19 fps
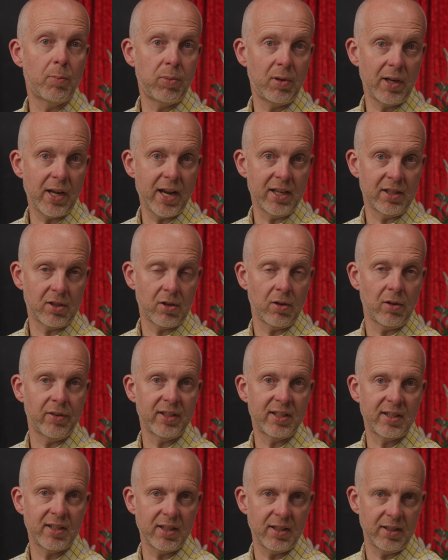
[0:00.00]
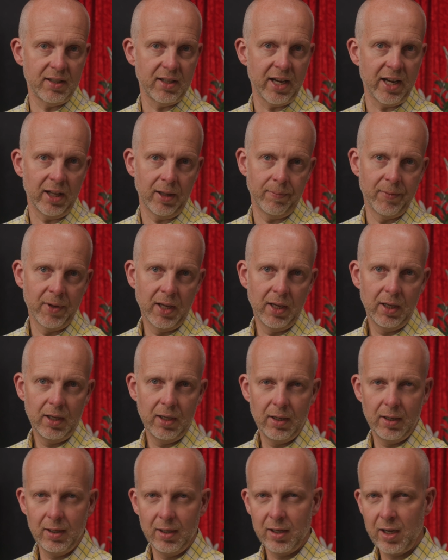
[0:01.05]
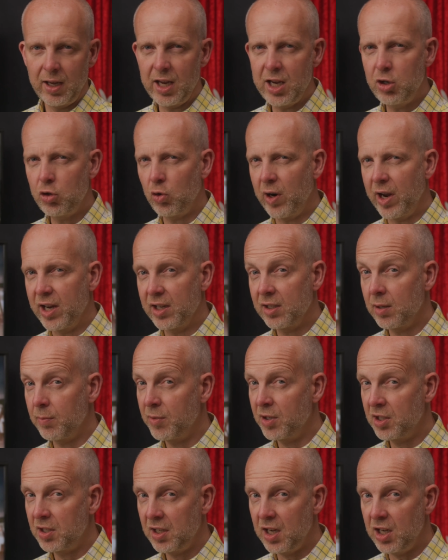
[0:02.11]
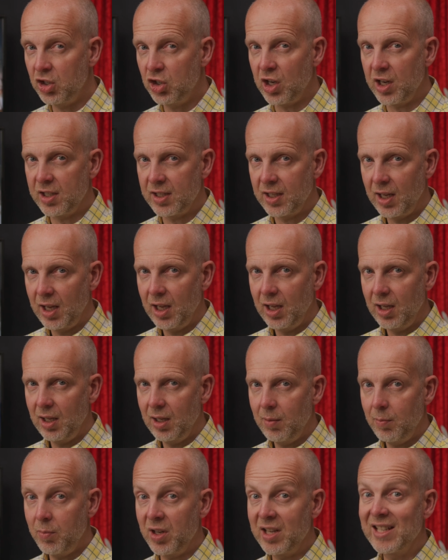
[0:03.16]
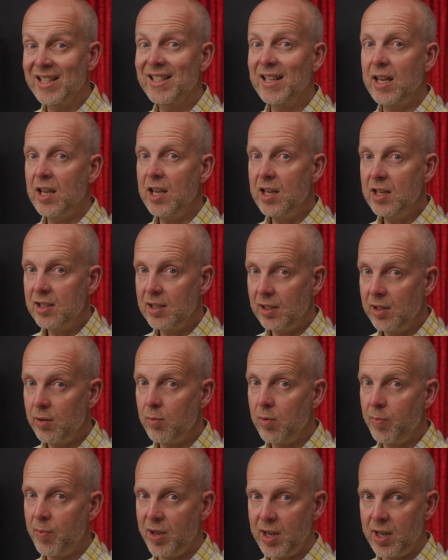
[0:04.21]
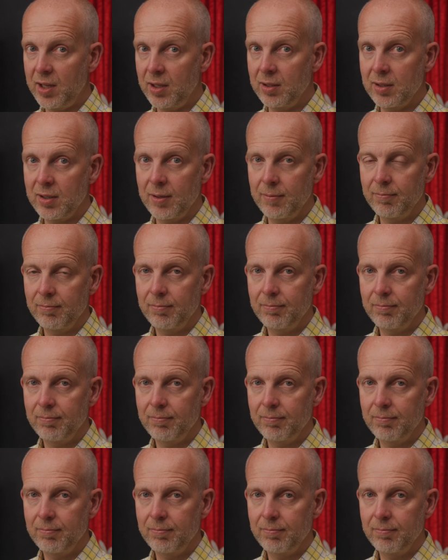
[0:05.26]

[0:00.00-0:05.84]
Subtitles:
place called the Citadel. He tries to besiege it, but is easily repelled.